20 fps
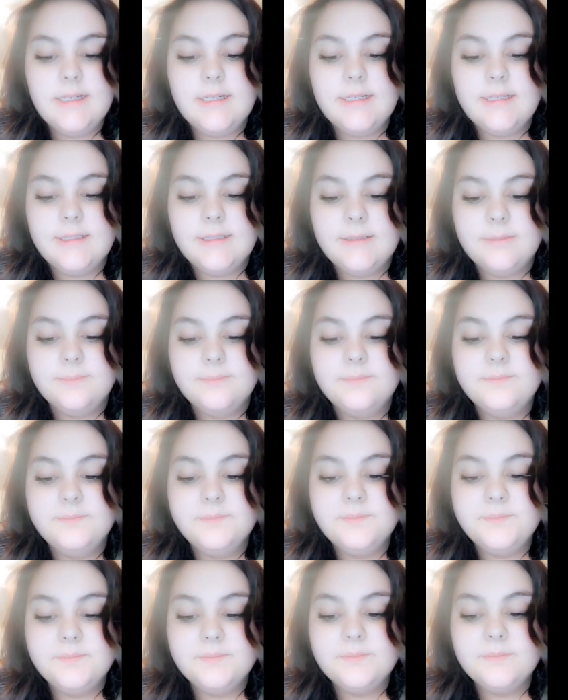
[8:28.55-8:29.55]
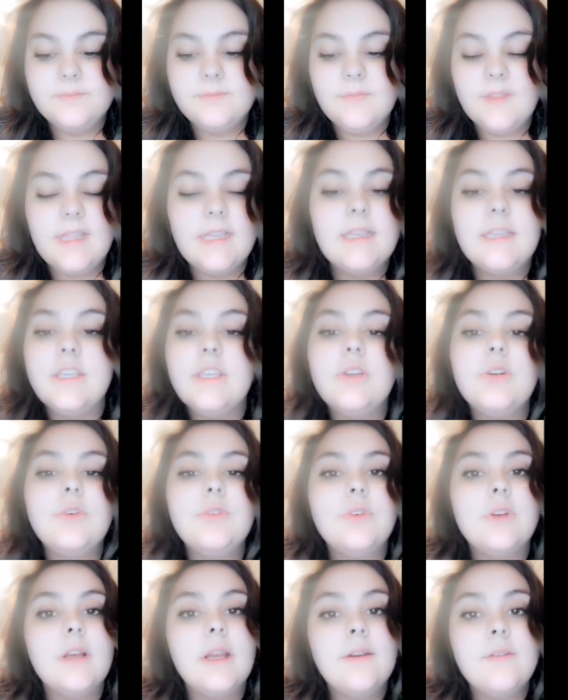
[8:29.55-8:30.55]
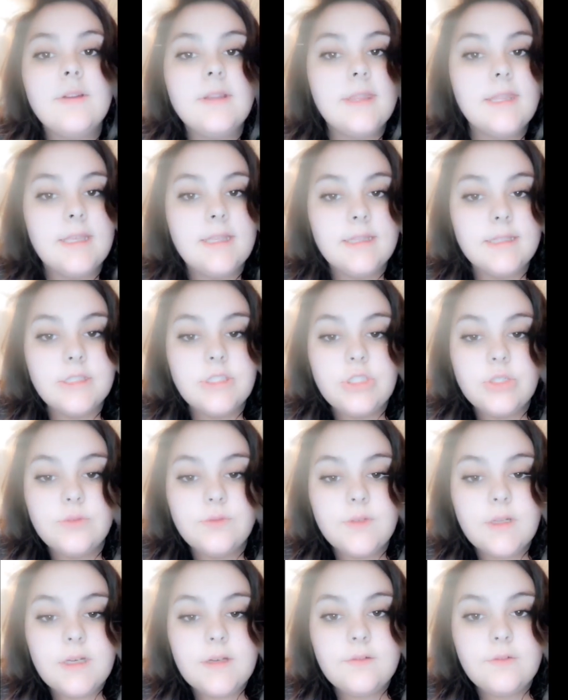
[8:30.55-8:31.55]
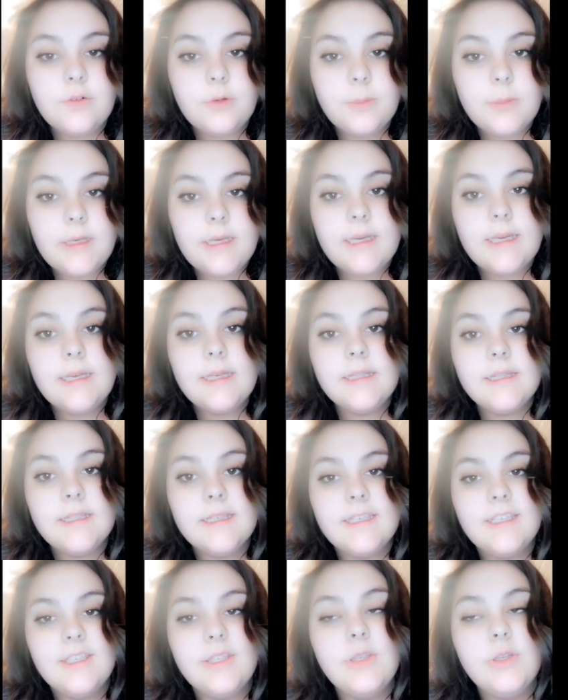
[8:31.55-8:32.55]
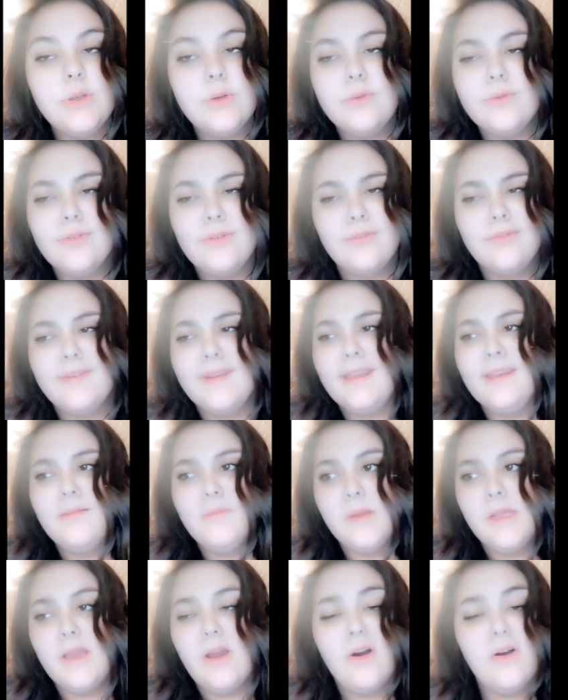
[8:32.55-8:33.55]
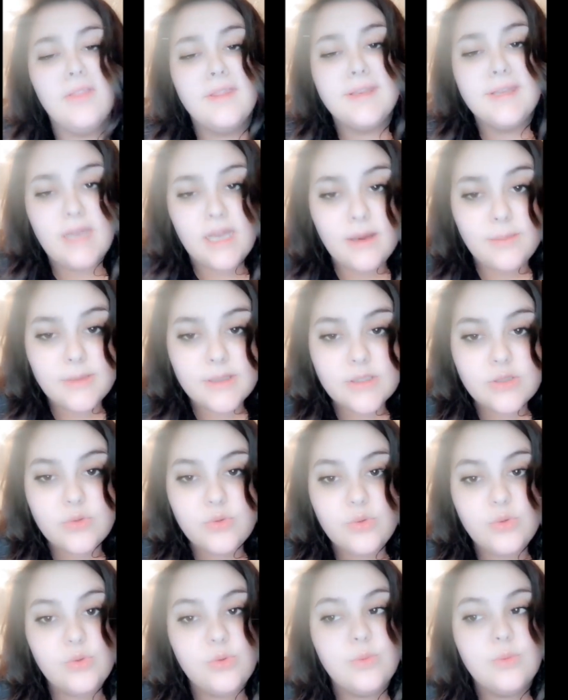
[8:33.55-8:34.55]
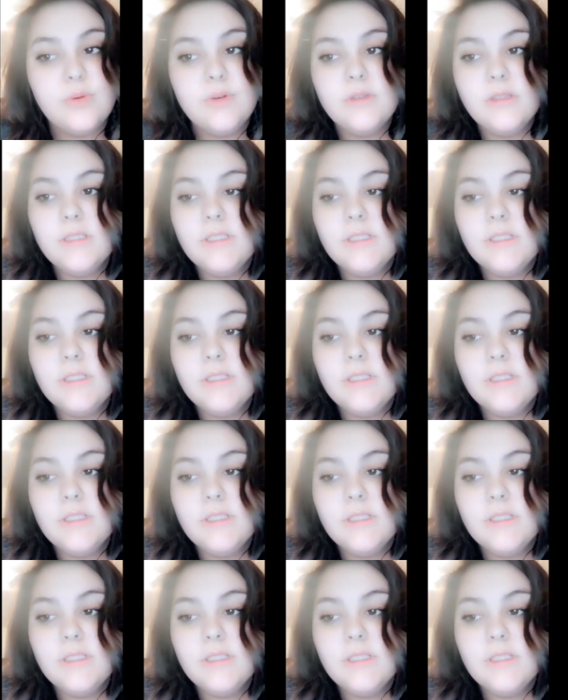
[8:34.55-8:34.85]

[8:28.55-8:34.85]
Um, thank you for everything that you've done for me. Thank you for feeding me all the time at school.